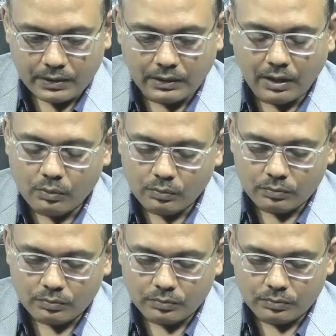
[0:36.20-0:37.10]
Now
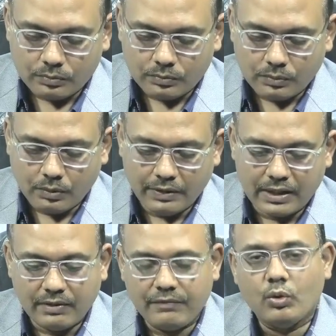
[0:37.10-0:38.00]

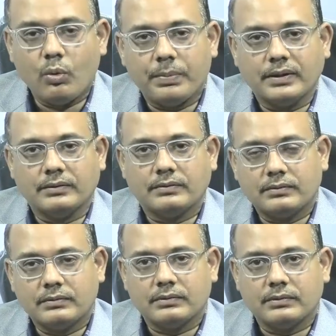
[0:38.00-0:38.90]
whenever we
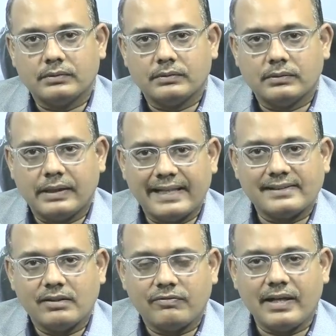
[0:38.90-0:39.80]
open
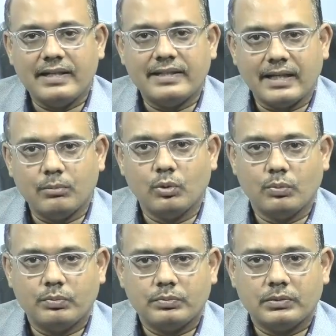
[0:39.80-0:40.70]
Excel file in
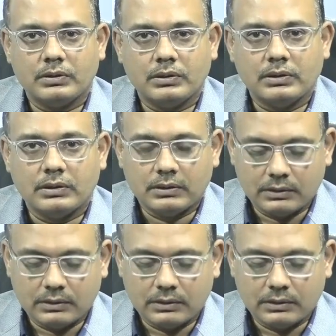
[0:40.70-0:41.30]
Tableau,